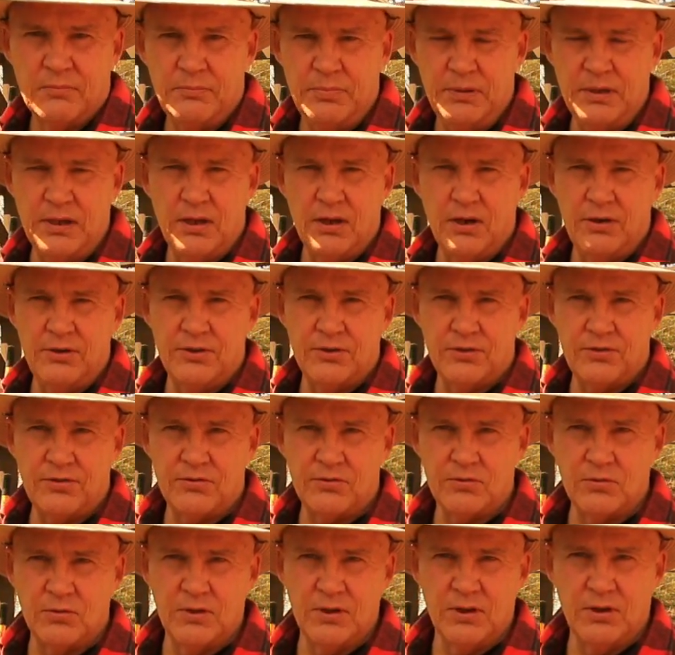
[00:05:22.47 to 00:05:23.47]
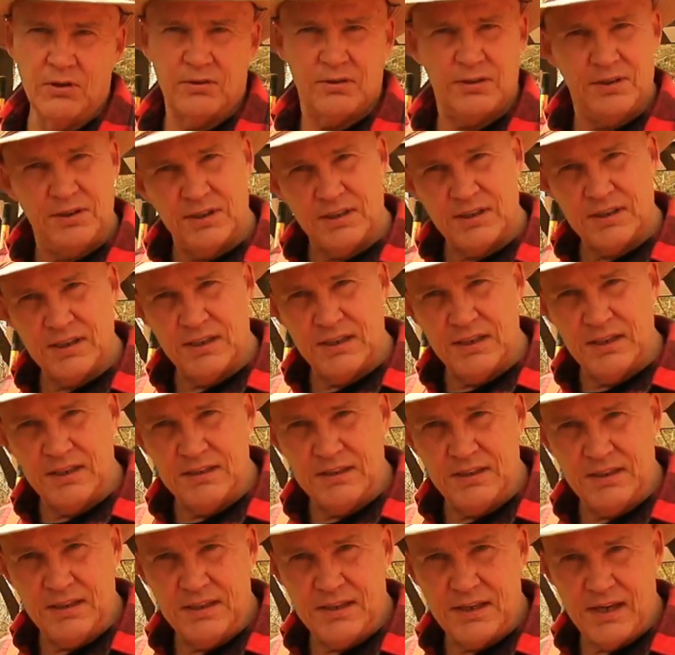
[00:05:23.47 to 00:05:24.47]
below your soil, and it kind
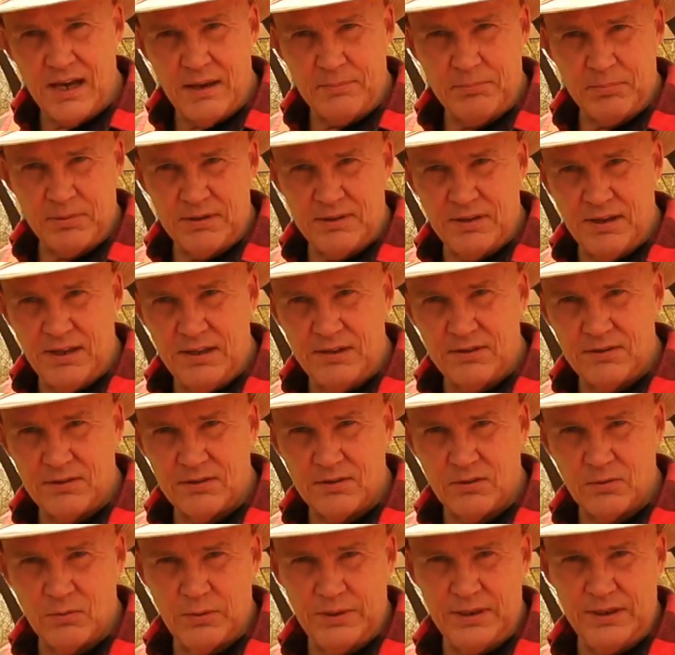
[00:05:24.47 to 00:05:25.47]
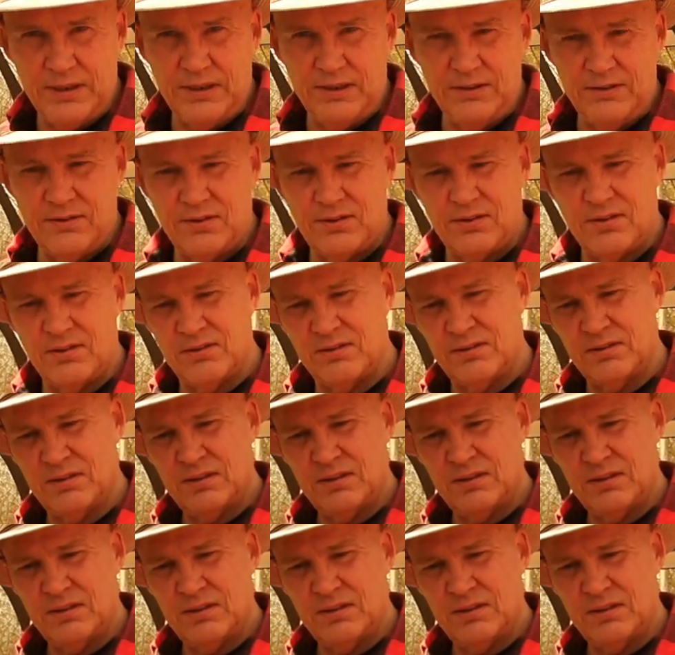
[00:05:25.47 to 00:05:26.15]
of decapitates the weeds.